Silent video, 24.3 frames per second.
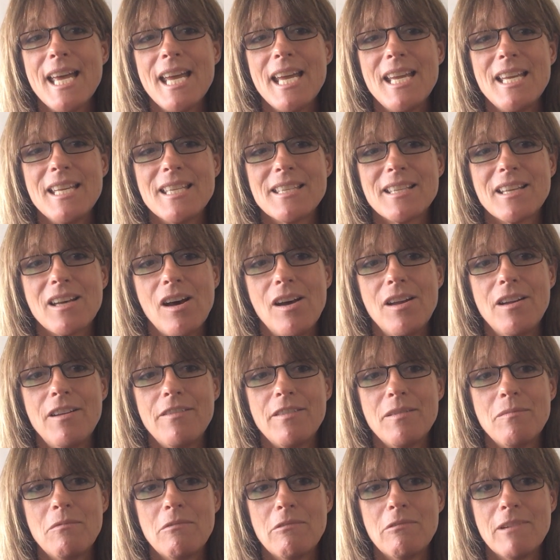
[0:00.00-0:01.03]
it's kind
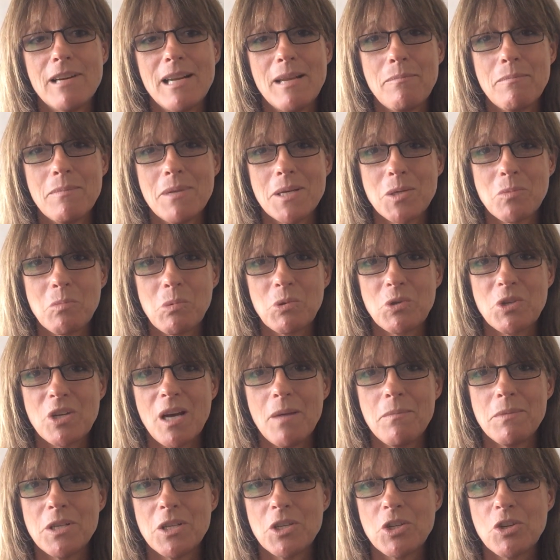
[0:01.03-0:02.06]
of a really miserable
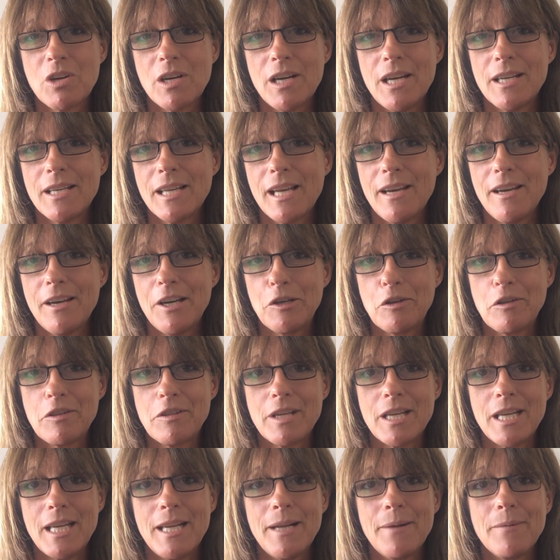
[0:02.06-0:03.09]
time to try and get
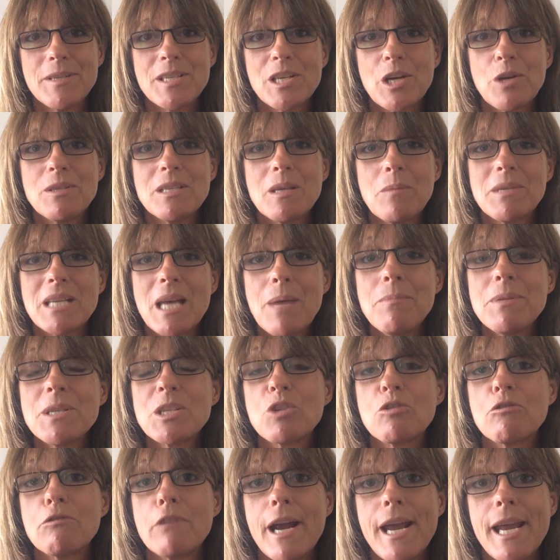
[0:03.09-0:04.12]
healthy. So September's
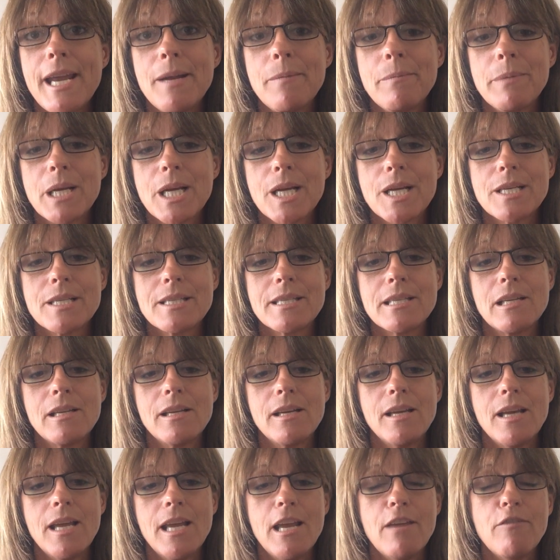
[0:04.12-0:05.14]
great because
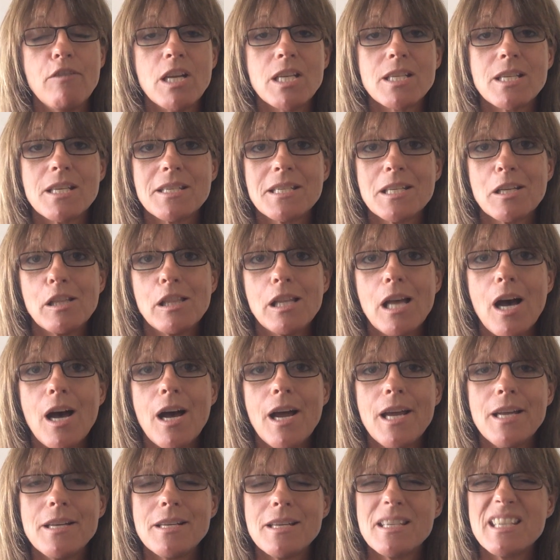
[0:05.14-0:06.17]
the evenings are still
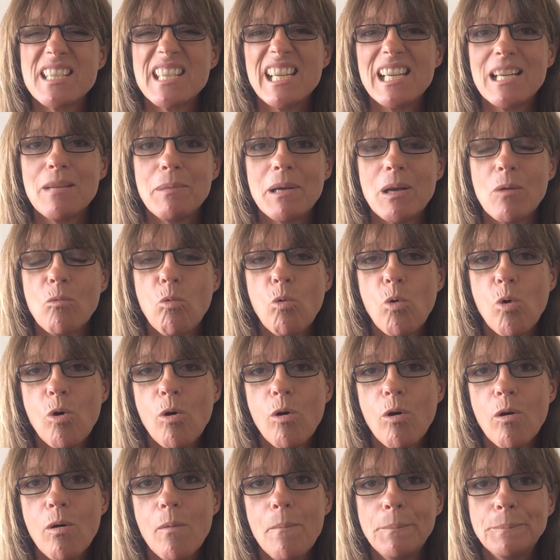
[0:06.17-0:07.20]
light, it's still a bit
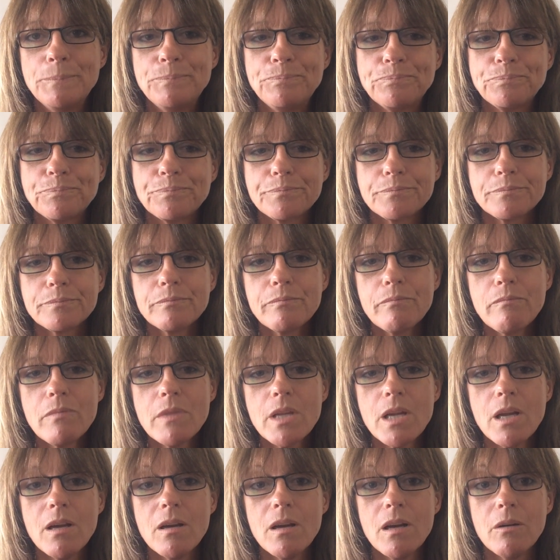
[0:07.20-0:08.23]
warm,
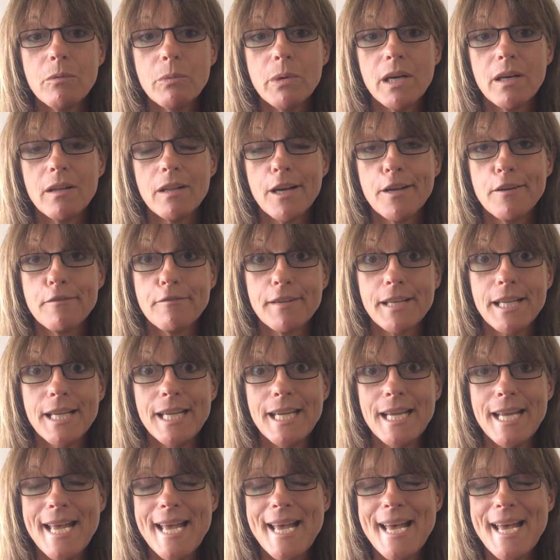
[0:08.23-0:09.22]
well, hopefully,